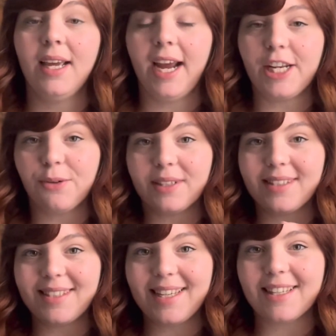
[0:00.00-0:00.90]
And you could
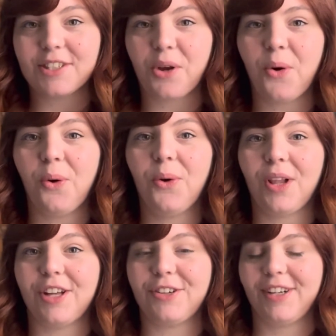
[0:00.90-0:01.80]
see this hole
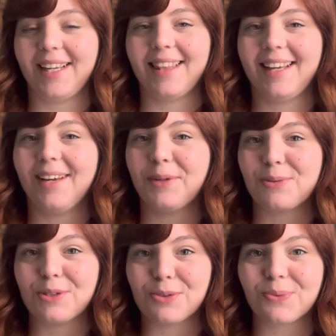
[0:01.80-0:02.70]
underneath it, which
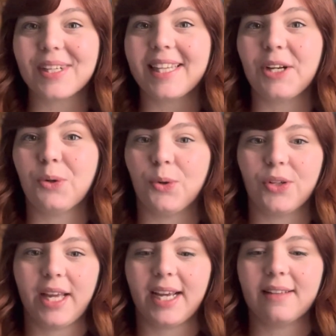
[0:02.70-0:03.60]
was really cool.
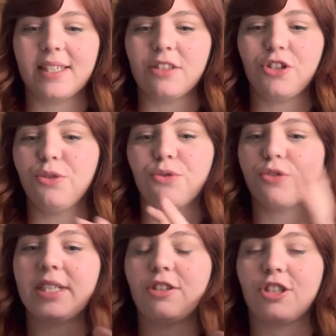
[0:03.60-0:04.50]
Like these two
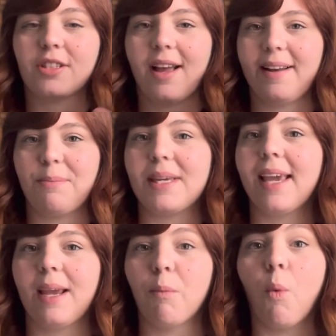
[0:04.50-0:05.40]
trees just kind of
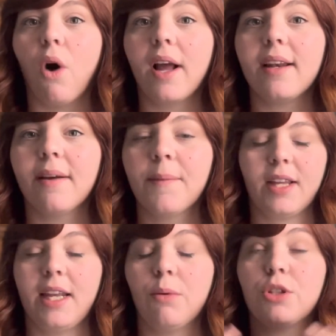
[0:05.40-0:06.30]
became one,
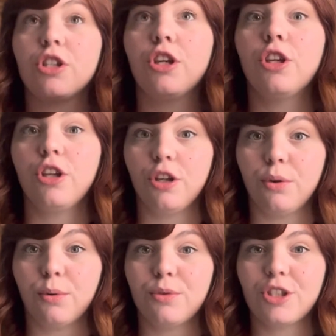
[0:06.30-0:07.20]
and it was
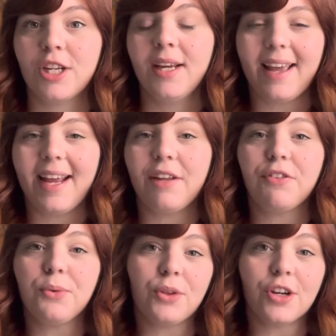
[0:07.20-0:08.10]
huge. And if
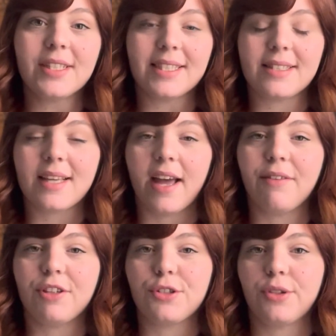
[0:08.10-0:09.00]
you looked inside
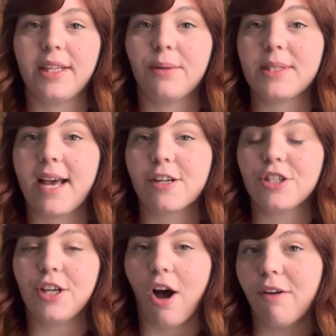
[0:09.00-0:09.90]
of the tree, there was
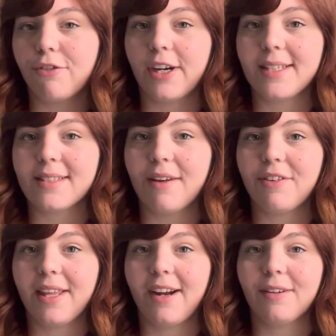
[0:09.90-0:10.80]
actually offerings
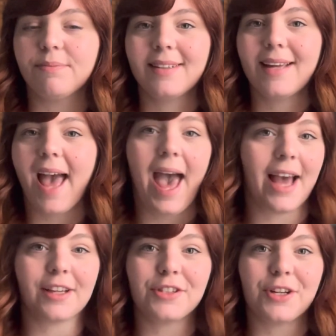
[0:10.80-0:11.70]
left there.
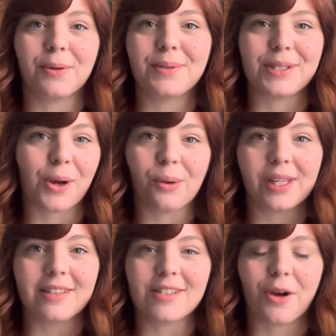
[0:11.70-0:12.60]
Hag stones and
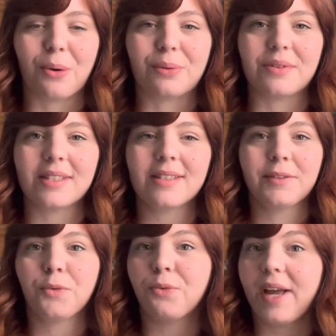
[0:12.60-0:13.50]
holy stones,
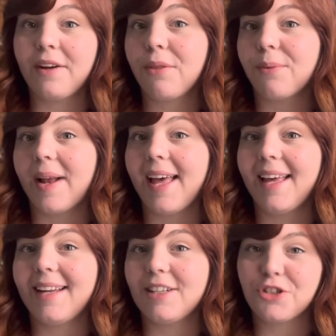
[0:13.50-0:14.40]
red
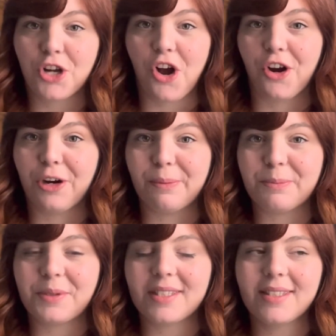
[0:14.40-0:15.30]
thread and
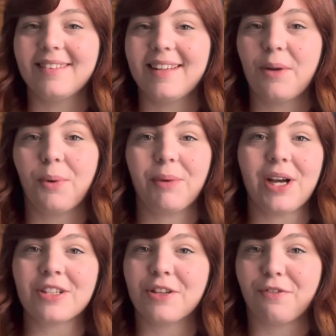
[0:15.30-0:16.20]
charms. And when we
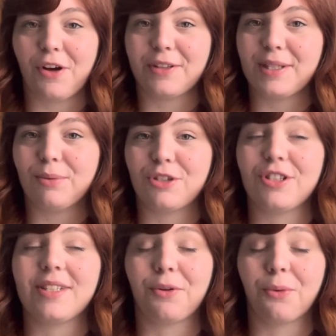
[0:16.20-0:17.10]
got to the falls, it was
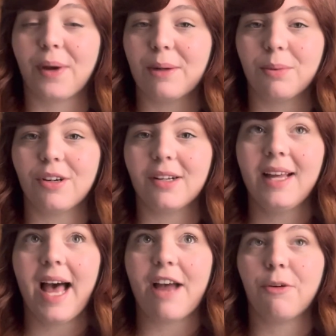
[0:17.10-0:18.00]
just incredible.
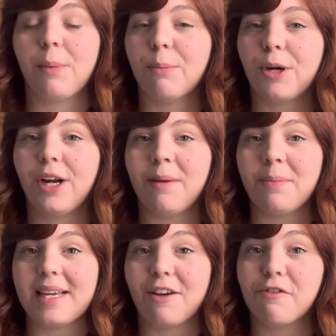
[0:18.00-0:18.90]
I remember it
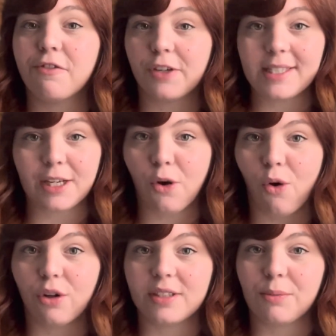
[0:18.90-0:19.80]
being freezing
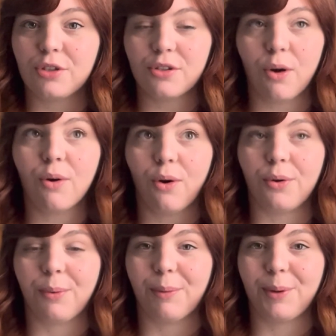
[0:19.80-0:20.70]
cold. It was so
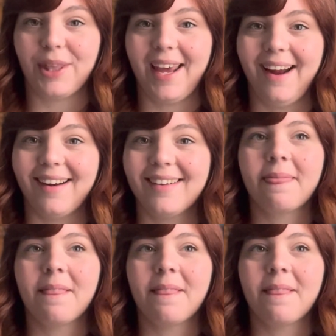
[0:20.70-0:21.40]
cold while we were there.